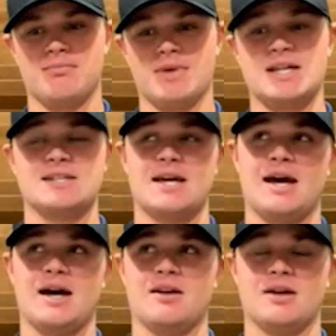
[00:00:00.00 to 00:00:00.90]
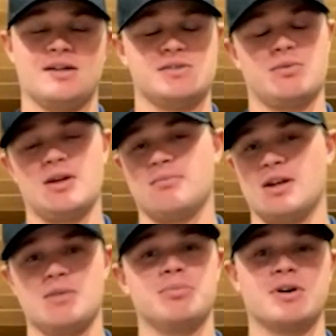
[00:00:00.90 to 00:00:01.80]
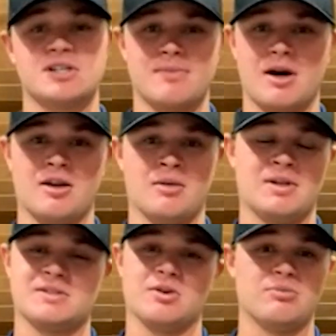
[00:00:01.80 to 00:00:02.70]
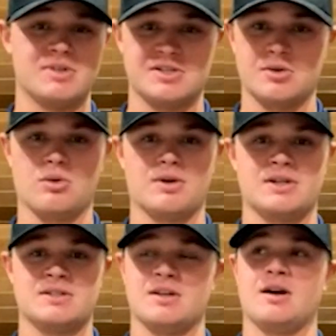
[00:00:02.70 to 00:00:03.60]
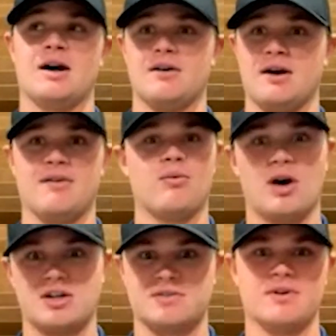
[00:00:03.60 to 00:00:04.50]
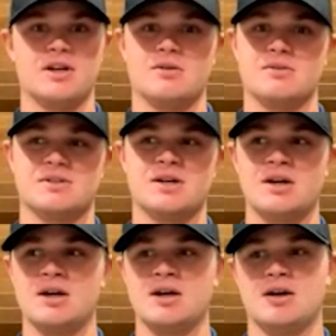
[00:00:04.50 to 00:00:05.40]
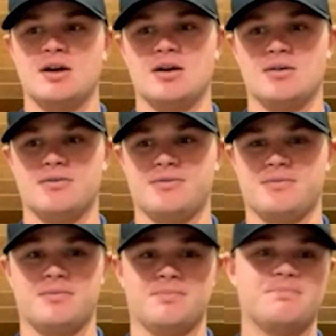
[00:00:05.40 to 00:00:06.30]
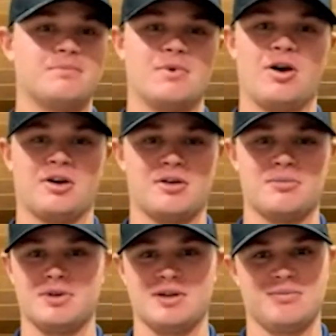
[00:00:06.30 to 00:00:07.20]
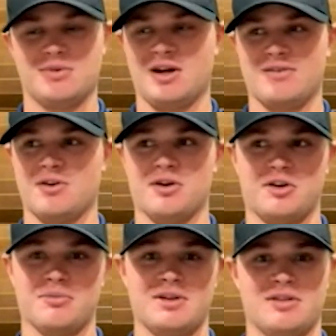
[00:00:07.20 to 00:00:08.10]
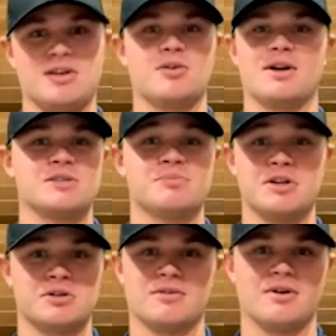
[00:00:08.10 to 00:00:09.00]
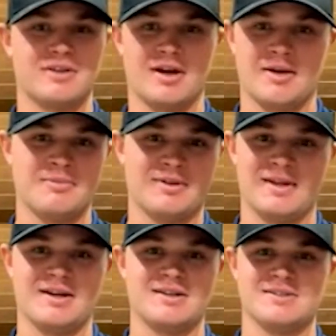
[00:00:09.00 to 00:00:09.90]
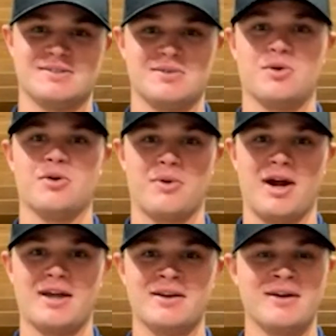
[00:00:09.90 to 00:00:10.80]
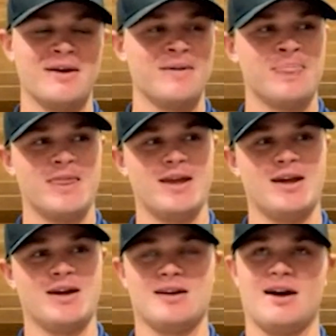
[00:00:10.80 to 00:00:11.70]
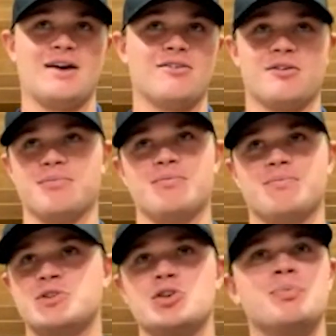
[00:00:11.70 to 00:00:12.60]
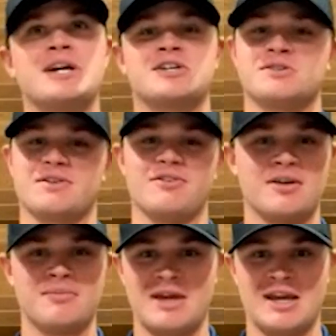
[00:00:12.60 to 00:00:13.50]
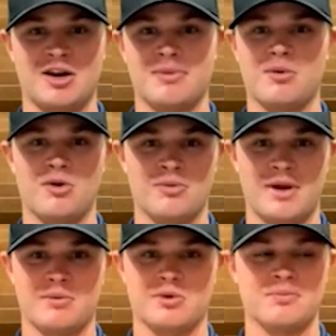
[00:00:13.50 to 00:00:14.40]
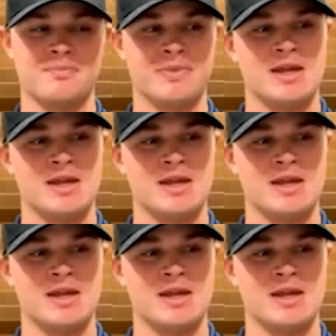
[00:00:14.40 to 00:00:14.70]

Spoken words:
my dad has read many books about him and has told me stories, and I've watched videos of arguably, not even arguably, the greatest pitcher of all time, and that is Nolan Ryan. And I have two pictures of him hanging on my wall in my room.